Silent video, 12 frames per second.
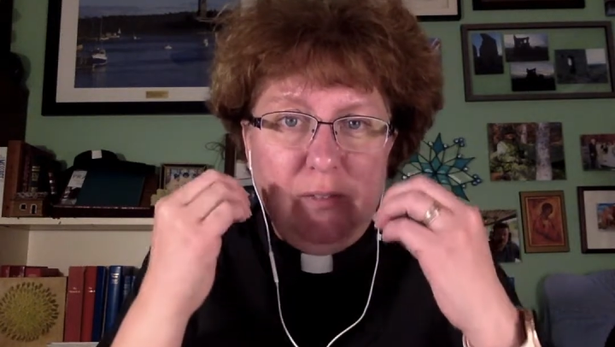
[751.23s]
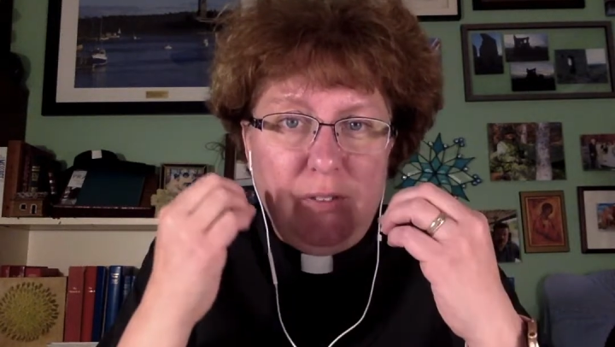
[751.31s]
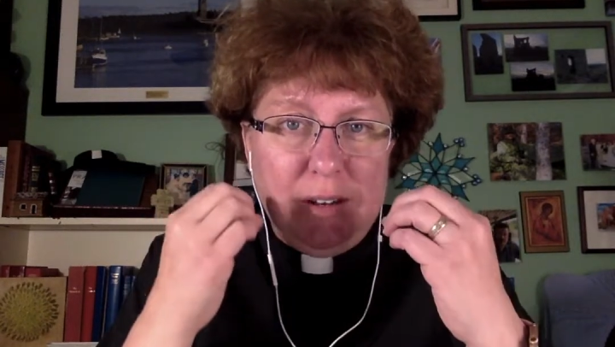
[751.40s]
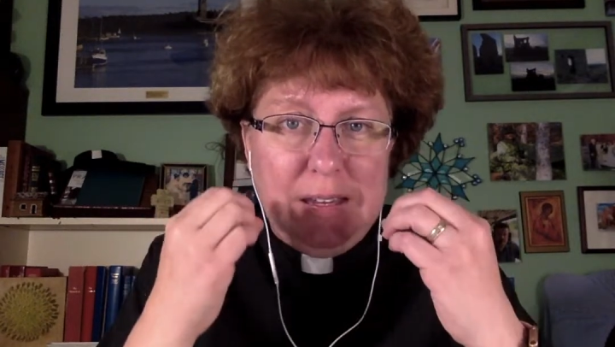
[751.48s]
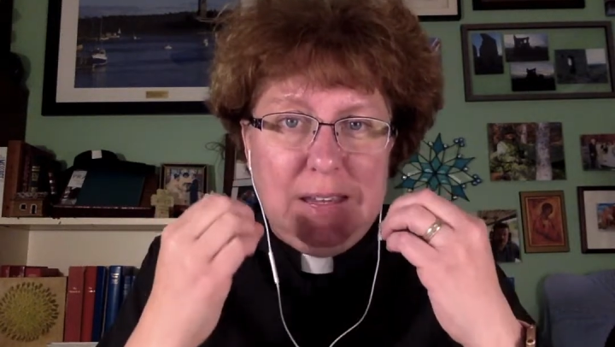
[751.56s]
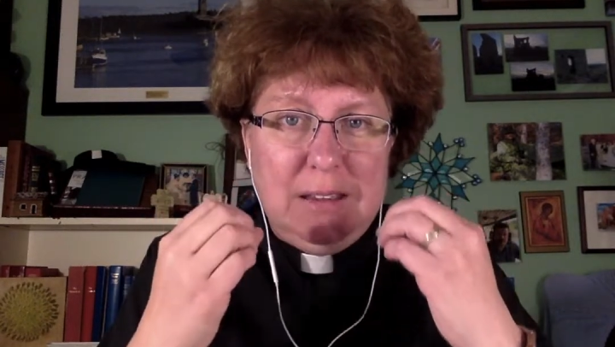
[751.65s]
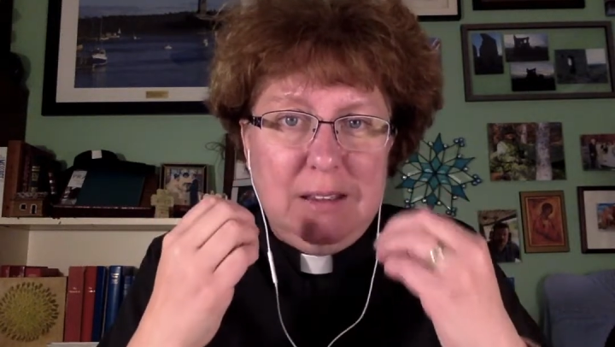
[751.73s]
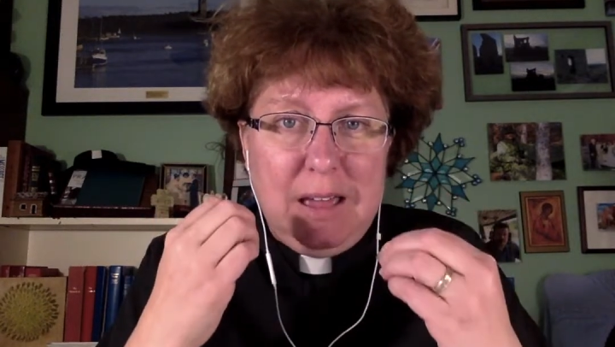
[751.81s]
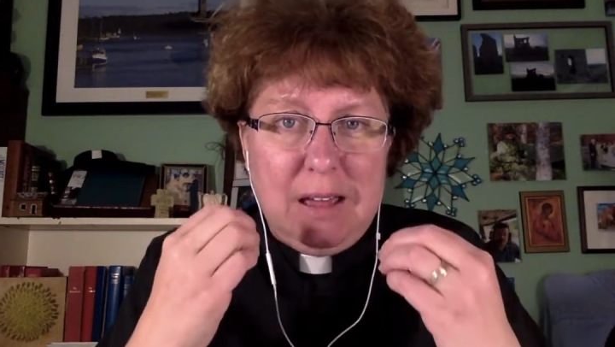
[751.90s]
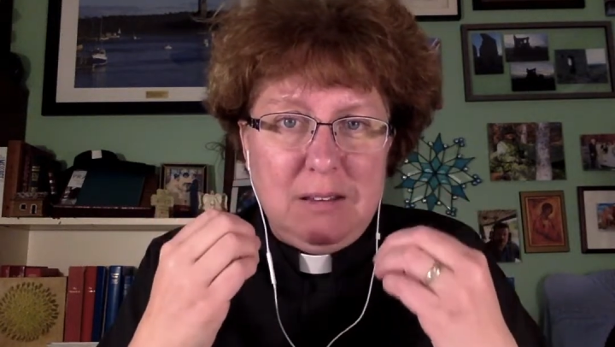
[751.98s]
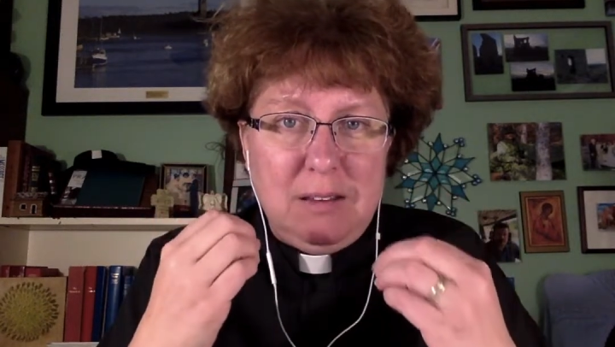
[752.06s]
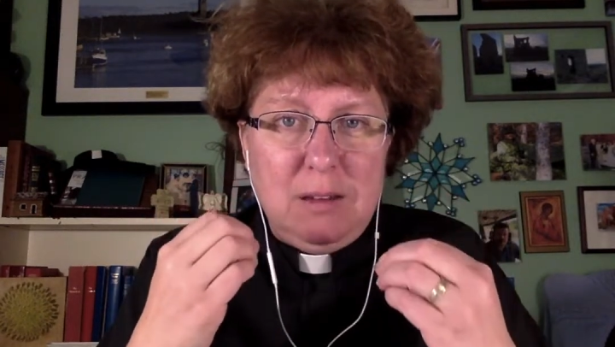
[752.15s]
funny
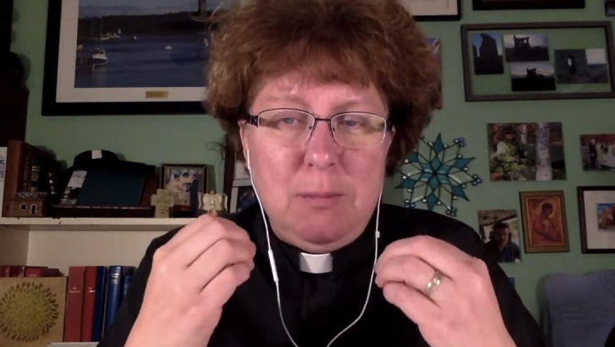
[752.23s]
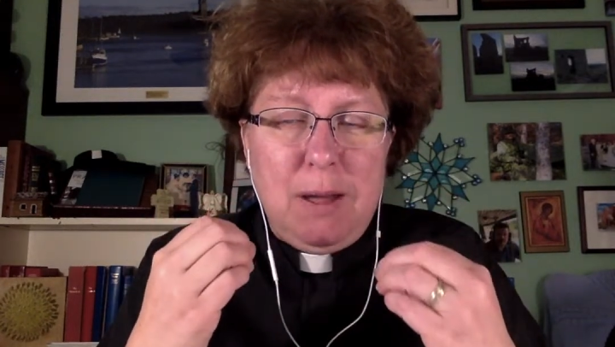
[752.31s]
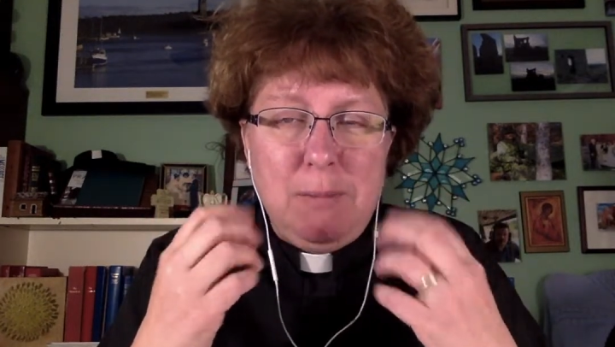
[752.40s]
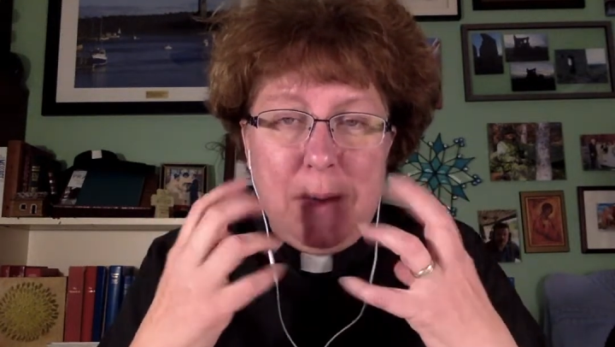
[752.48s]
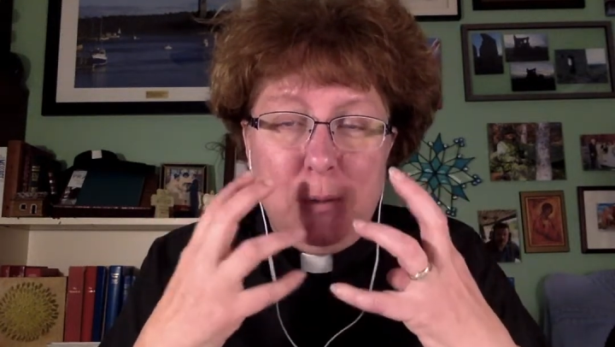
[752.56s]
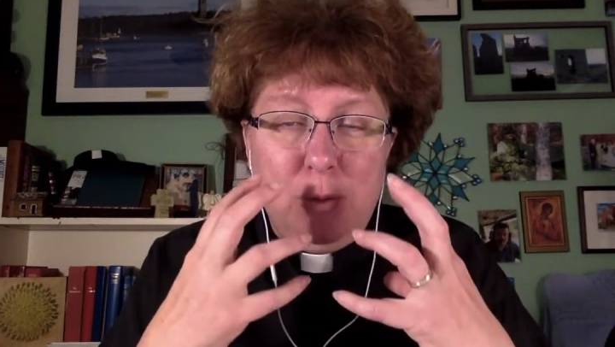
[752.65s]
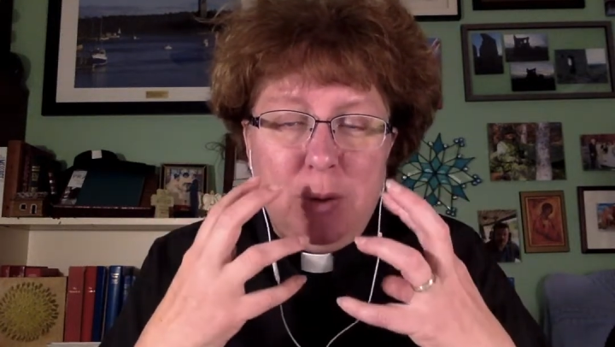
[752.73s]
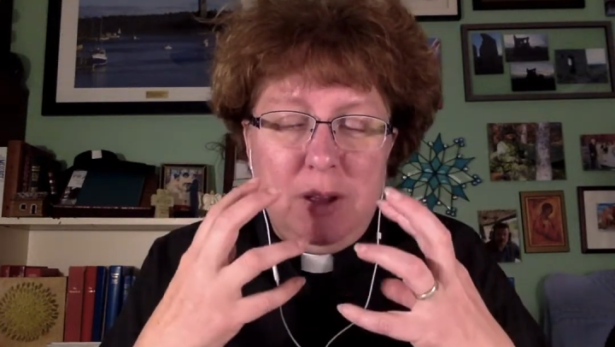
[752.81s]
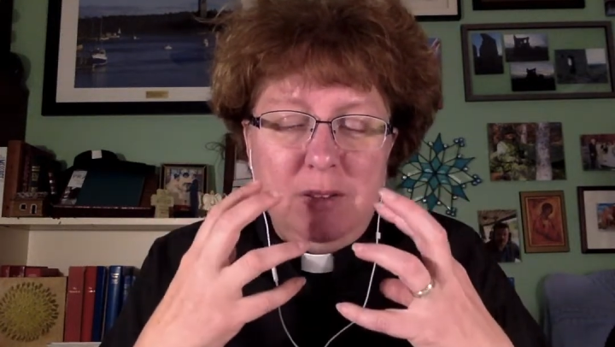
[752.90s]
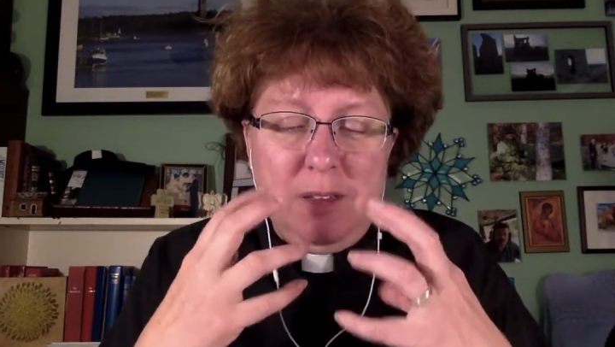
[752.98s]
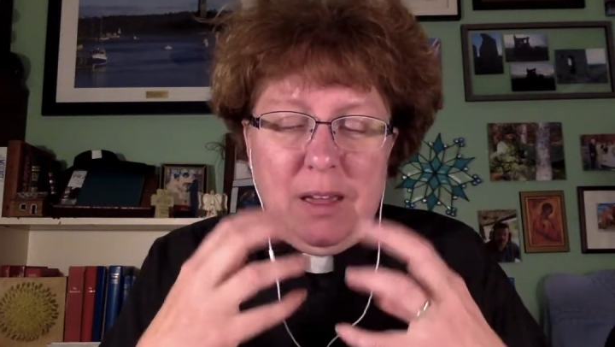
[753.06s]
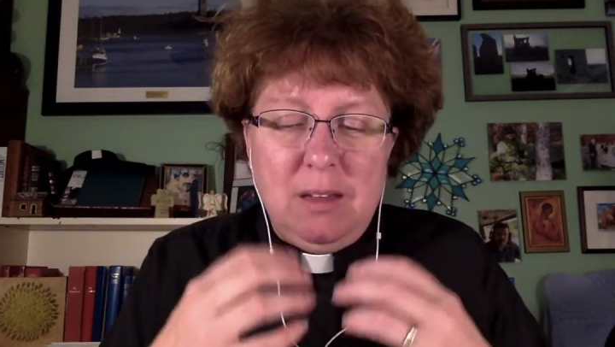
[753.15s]
yet in my mouth when I
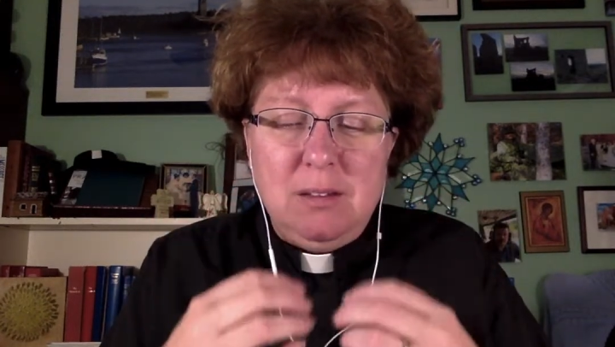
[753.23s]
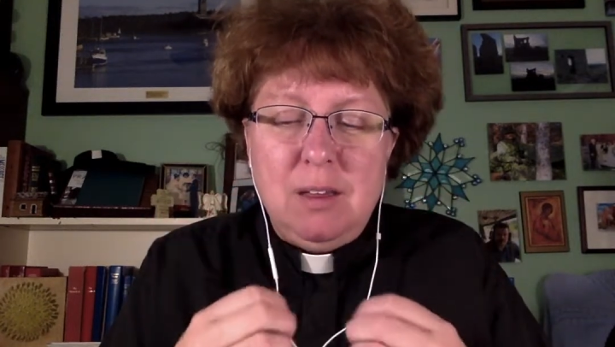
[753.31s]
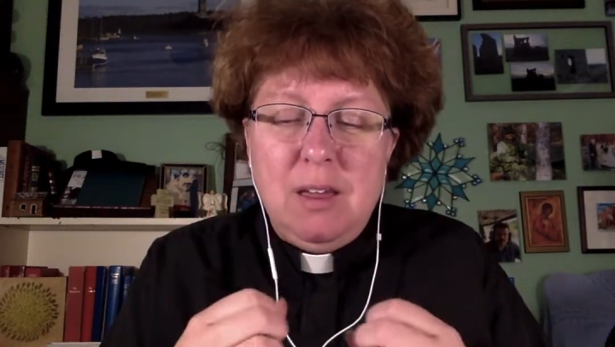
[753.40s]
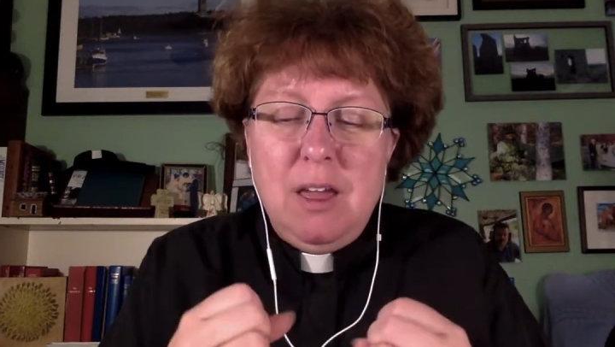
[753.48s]
say it.